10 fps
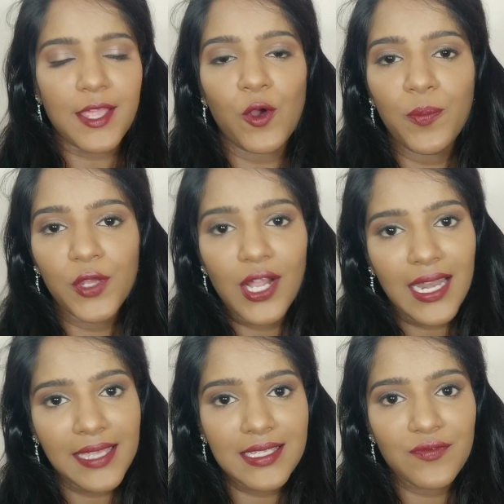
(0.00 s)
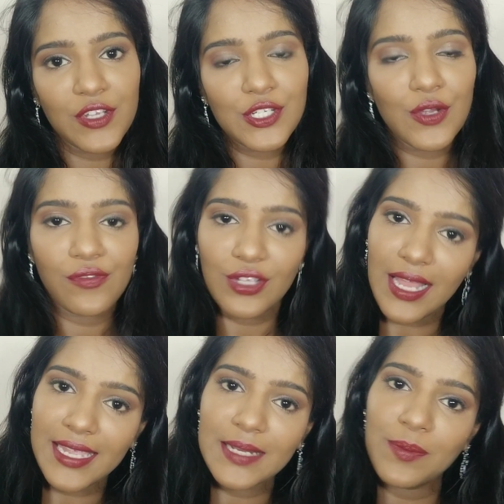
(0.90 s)
I hope you all like this video. If you
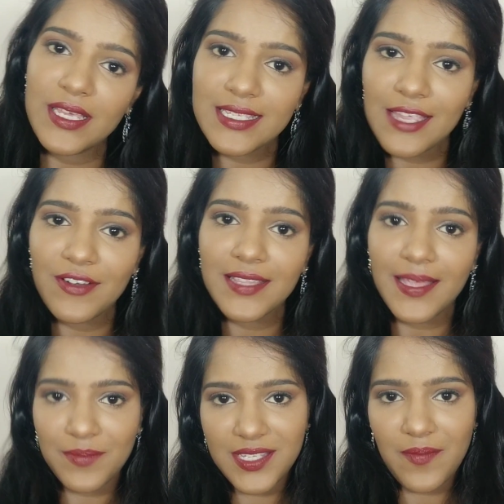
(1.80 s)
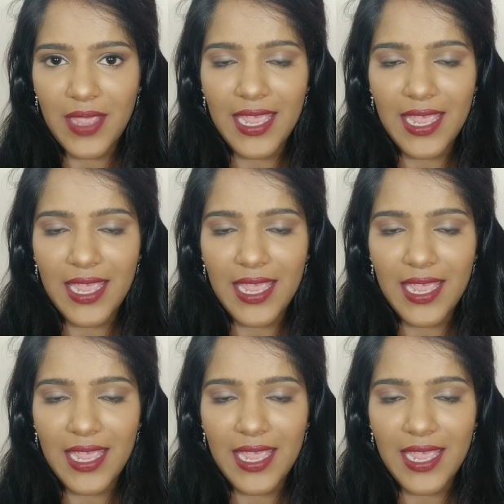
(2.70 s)
like it, please give it a thumbs up,